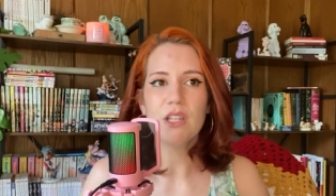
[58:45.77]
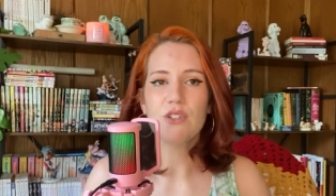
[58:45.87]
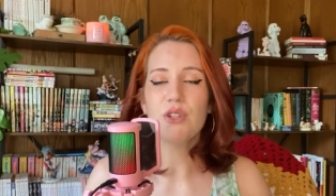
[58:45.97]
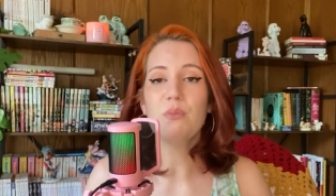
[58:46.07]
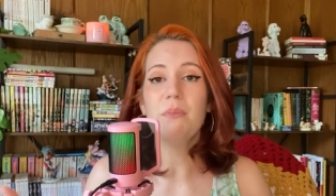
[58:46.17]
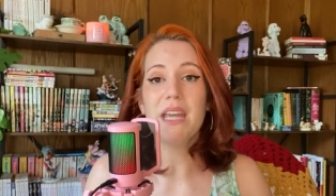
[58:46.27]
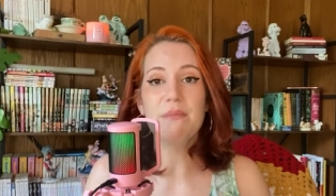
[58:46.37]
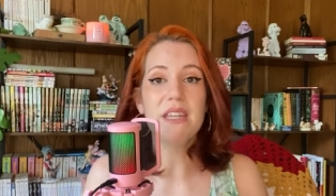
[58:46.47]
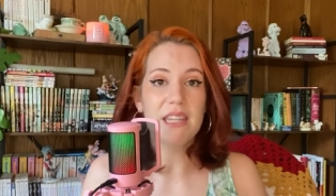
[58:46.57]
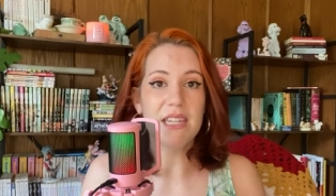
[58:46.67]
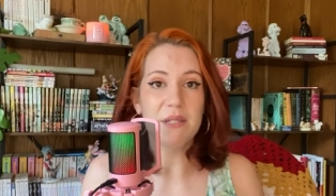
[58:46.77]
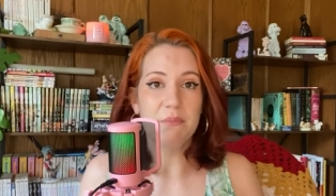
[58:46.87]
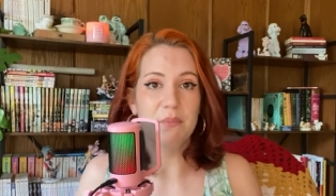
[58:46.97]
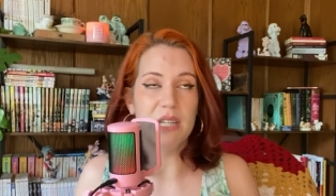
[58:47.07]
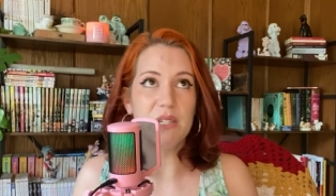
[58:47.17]
So maybe these
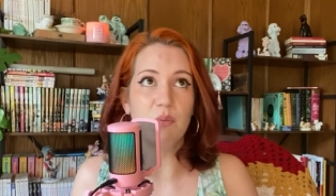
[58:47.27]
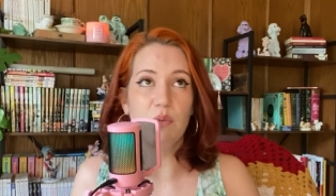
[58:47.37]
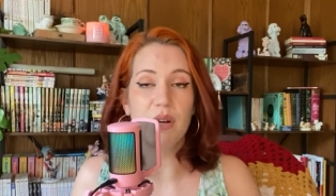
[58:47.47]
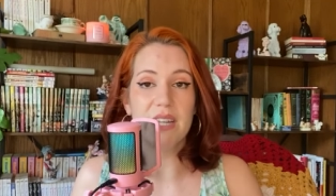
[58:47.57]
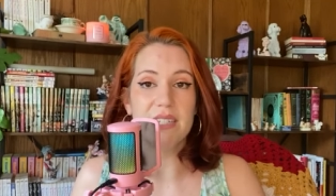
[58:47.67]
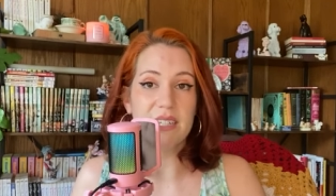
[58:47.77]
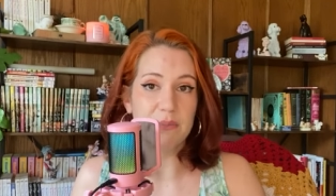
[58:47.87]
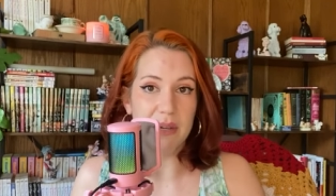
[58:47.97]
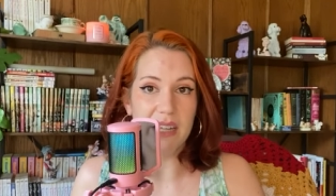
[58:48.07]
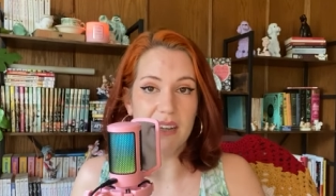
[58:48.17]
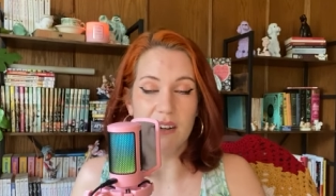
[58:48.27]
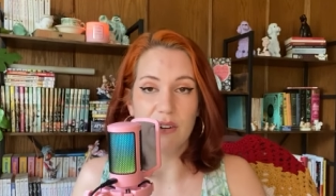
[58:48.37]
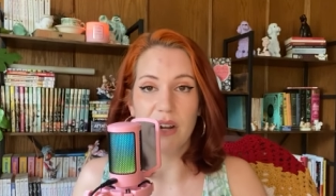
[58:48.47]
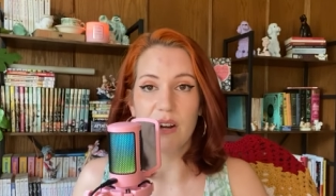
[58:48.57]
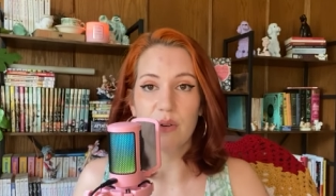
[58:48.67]
these boys, these men, I don't
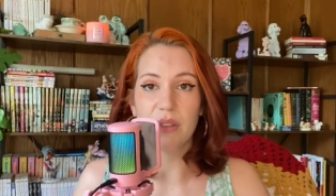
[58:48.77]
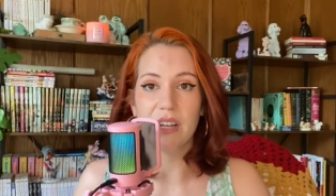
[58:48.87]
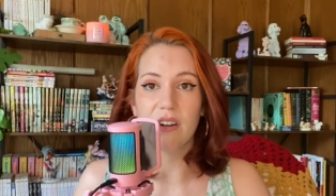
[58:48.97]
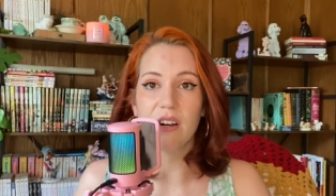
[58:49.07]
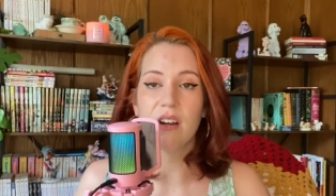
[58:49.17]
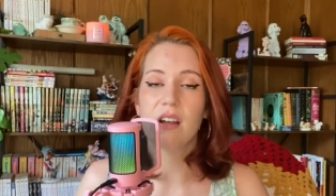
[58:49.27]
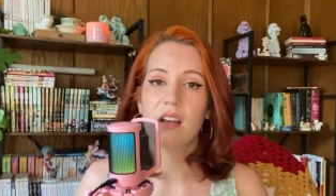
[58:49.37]
know how old they are,